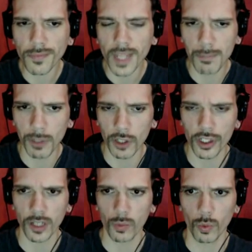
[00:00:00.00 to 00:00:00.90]
I'm not sure
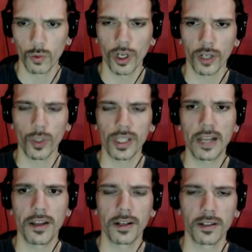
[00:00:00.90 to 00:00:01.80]
it will work with
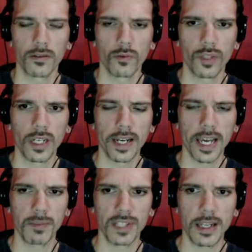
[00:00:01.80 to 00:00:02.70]
other
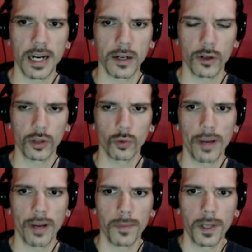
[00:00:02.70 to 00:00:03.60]
games that are not
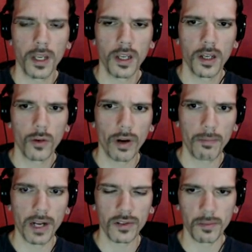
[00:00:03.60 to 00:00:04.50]
web
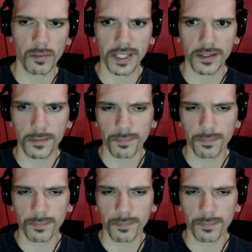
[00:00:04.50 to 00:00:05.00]
browser based.